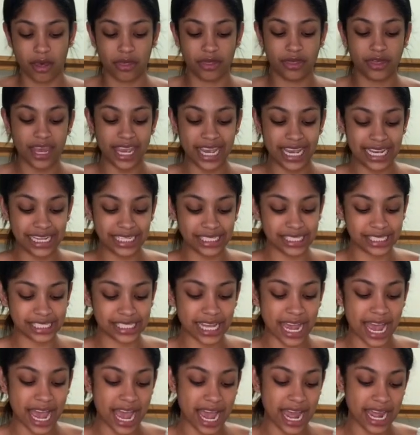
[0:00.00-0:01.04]
the
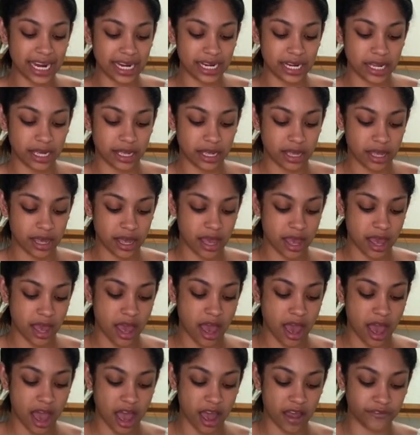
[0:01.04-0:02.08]
inside
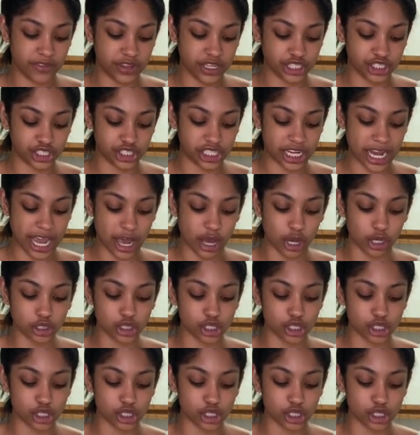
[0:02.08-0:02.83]
of the shell